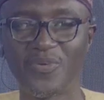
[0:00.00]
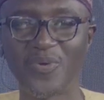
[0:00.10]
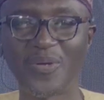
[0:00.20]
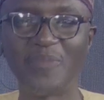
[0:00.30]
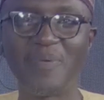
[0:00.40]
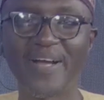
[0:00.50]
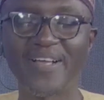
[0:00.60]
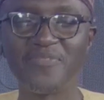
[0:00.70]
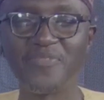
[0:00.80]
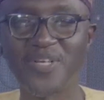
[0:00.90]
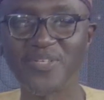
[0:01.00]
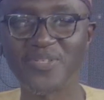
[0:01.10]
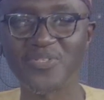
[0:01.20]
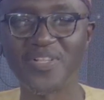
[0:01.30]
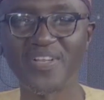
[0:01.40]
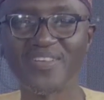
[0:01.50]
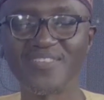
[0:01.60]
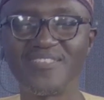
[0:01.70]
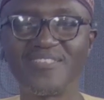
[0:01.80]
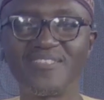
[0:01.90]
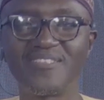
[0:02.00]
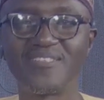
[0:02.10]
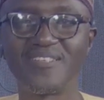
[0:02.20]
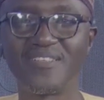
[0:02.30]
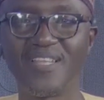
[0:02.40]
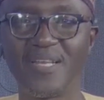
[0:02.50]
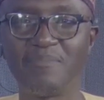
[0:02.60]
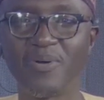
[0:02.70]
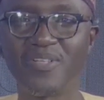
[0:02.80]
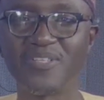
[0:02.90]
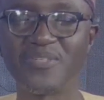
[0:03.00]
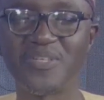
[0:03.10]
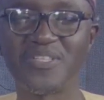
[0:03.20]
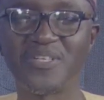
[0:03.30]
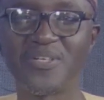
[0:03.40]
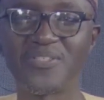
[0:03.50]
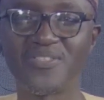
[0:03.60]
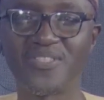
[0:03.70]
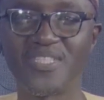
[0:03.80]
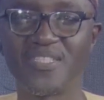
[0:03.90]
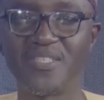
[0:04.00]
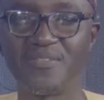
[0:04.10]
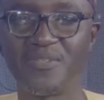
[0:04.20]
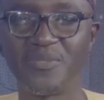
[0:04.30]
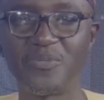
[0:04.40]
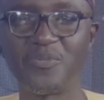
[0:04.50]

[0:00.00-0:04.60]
Welcome back. If you are just joining us, this is Daily Politics on Trust TV.